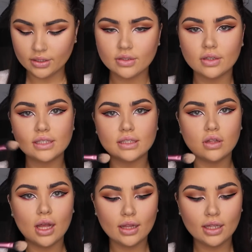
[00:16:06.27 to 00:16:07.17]
So on this
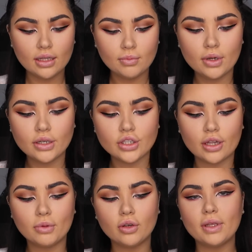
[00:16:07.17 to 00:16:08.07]
little highlighting brush,
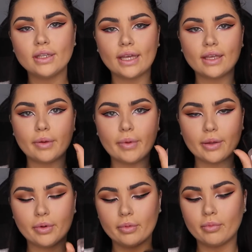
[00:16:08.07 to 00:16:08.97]
I'm going to be taking my
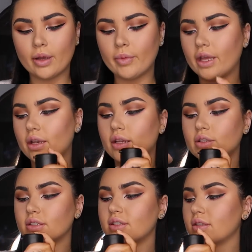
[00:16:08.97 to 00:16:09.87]
MAC Prep and Prime again and
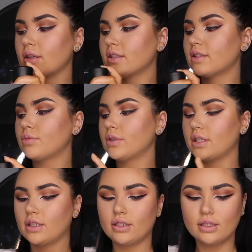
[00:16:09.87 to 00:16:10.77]
just
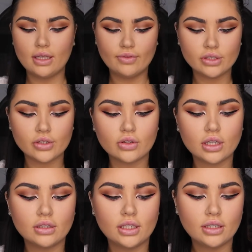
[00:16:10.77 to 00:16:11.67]
spritzing it ever so
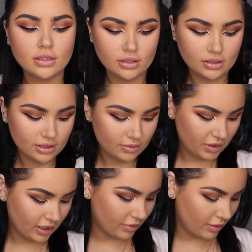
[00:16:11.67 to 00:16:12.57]
lightly just to
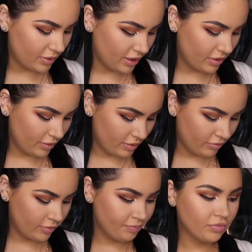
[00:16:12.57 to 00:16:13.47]
pick up that pigment a bit
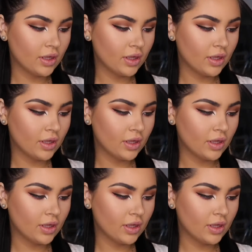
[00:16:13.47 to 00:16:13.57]
more.